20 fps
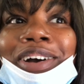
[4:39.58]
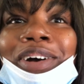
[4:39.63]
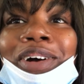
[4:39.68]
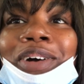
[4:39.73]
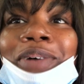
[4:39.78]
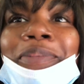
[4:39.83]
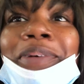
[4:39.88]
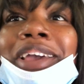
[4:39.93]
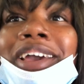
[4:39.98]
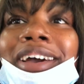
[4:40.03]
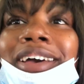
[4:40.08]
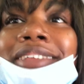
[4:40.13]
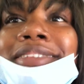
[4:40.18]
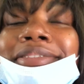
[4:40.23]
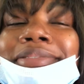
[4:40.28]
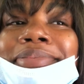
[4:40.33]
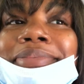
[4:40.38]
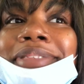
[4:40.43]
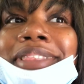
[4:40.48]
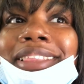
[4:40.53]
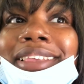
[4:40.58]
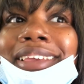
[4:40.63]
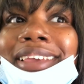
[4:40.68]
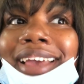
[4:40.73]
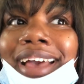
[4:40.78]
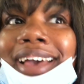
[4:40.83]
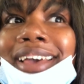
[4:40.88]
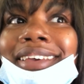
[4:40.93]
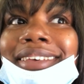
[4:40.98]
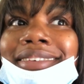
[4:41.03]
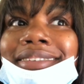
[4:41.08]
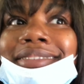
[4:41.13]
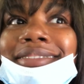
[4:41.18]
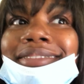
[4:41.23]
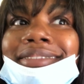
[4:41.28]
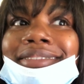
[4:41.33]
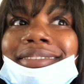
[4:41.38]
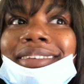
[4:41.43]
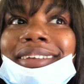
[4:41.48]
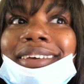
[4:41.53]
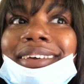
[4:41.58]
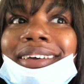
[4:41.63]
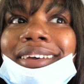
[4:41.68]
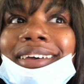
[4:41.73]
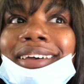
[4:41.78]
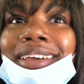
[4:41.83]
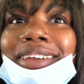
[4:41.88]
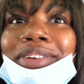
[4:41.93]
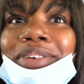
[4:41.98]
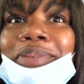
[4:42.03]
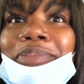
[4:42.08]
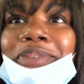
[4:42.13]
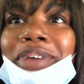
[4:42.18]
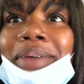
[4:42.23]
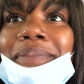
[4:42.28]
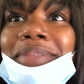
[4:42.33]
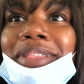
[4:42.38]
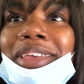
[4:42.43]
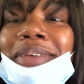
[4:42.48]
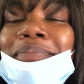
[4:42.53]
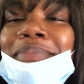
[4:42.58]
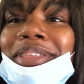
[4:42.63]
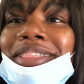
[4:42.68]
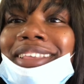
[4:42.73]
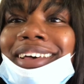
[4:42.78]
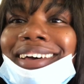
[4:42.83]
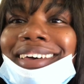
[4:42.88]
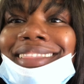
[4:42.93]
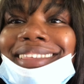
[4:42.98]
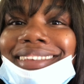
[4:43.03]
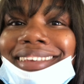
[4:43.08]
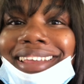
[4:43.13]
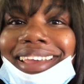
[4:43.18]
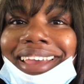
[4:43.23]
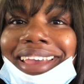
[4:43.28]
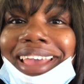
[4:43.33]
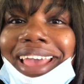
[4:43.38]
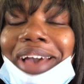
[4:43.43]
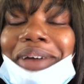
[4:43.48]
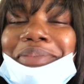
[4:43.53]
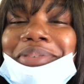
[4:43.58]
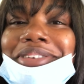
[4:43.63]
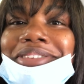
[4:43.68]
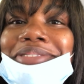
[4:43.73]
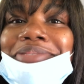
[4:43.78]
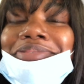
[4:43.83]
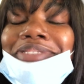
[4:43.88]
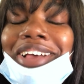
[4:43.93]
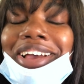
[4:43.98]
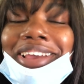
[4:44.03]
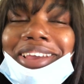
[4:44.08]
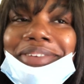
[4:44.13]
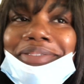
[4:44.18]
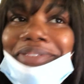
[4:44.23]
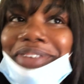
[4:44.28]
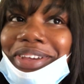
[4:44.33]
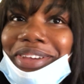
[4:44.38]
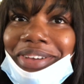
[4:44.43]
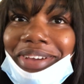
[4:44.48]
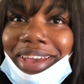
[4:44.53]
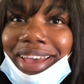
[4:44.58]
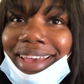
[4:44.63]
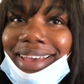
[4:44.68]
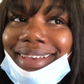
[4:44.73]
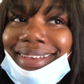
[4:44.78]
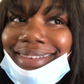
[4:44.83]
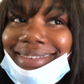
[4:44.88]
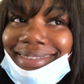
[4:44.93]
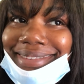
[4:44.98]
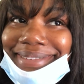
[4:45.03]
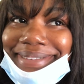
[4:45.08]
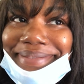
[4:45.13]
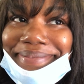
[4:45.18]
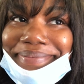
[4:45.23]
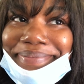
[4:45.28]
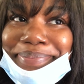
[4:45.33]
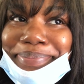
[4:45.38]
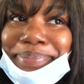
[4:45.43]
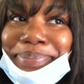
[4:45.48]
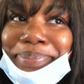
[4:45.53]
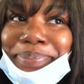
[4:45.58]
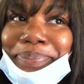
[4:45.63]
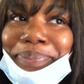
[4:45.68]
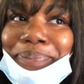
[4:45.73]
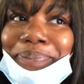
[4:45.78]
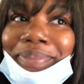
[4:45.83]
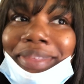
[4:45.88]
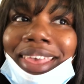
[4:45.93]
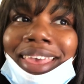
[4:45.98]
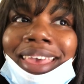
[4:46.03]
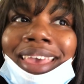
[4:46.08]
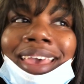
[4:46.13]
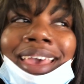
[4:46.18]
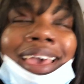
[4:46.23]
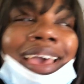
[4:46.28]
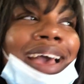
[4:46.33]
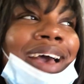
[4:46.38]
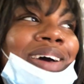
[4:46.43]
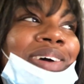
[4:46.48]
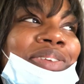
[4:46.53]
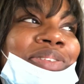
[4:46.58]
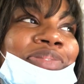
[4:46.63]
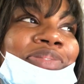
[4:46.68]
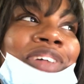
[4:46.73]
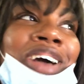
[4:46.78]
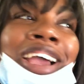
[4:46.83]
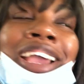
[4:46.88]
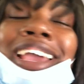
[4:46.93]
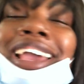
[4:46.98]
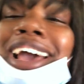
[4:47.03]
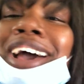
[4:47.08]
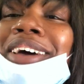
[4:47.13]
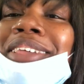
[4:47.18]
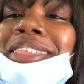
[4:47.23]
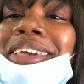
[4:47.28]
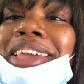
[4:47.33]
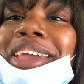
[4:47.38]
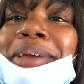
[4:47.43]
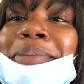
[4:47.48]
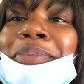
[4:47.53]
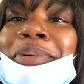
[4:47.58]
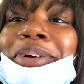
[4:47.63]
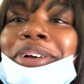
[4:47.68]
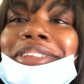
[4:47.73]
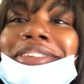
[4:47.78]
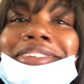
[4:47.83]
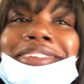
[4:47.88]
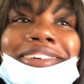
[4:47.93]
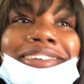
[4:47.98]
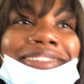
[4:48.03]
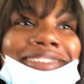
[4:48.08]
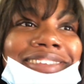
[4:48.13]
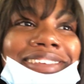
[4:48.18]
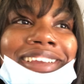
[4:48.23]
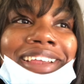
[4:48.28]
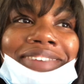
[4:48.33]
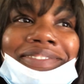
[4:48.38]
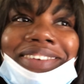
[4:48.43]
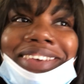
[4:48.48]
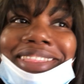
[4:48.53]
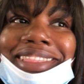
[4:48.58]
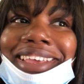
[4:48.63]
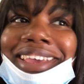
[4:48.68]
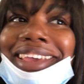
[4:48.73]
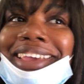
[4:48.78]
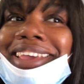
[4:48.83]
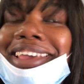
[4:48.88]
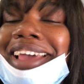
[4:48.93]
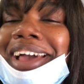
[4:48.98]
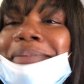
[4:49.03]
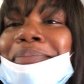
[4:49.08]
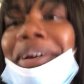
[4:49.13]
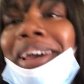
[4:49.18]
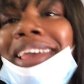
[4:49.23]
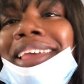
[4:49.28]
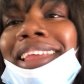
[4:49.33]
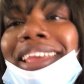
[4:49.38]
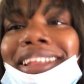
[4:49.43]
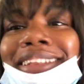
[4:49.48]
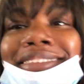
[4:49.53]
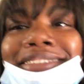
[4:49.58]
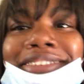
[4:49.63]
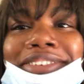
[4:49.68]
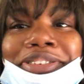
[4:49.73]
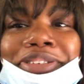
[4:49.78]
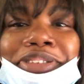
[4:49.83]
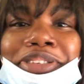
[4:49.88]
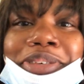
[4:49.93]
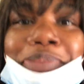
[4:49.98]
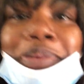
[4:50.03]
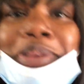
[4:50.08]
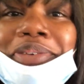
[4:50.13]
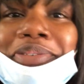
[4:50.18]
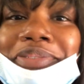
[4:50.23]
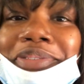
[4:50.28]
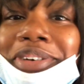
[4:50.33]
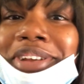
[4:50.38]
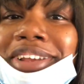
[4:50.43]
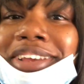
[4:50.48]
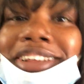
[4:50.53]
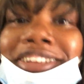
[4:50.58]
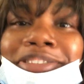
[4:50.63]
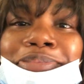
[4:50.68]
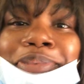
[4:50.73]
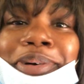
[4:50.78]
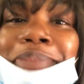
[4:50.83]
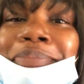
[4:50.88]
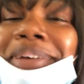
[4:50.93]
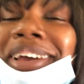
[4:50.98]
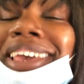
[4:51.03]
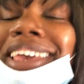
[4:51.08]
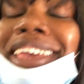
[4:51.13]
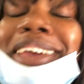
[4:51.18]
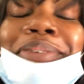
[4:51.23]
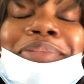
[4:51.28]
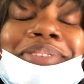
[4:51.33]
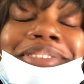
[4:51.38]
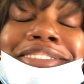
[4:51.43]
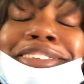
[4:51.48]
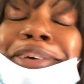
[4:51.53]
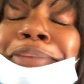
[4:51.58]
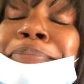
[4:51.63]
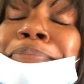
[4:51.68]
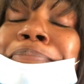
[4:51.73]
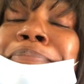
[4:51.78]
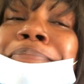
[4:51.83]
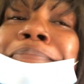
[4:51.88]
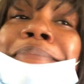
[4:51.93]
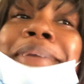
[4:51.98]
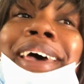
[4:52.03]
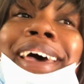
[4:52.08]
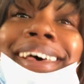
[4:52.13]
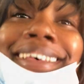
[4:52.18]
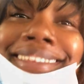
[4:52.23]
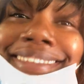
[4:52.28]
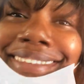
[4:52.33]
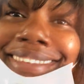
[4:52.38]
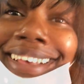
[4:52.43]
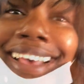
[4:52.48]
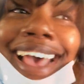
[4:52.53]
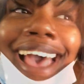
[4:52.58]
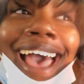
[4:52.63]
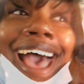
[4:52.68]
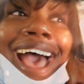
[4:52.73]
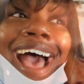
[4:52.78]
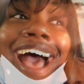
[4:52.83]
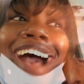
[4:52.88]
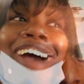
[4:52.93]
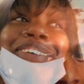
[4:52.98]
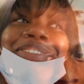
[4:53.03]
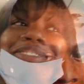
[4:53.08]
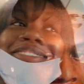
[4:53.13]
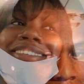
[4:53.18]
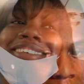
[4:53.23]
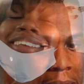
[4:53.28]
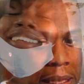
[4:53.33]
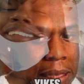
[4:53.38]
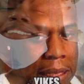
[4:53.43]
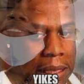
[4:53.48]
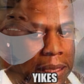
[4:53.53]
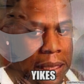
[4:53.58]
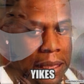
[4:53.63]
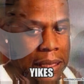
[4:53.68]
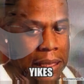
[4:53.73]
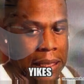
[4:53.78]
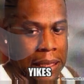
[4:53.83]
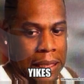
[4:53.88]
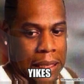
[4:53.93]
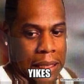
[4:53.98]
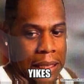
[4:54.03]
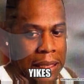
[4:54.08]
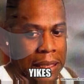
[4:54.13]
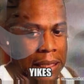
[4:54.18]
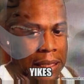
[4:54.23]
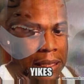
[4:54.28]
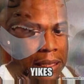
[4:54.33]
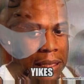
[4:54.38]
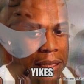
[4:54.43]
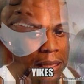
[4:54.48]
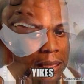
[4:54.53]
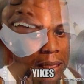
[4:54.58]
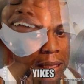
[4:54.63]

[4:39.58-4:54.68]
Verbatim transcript: oh my god guys I know I'm rambling but the other day I was vlogging for you guys I was vlogging how the airport looks and everything I might insert some of the footage but my hair was a mess I was looking at the footage I was like I'm not